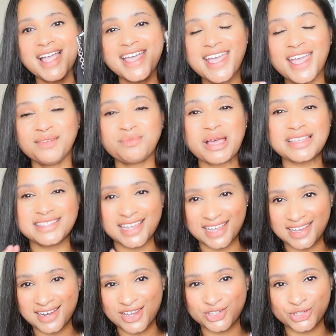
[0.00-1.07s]
And my
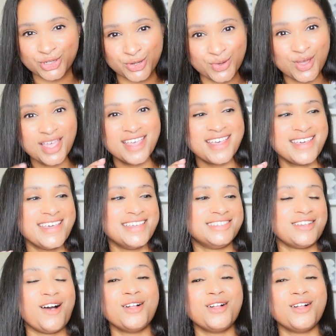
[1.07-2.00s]
second issue is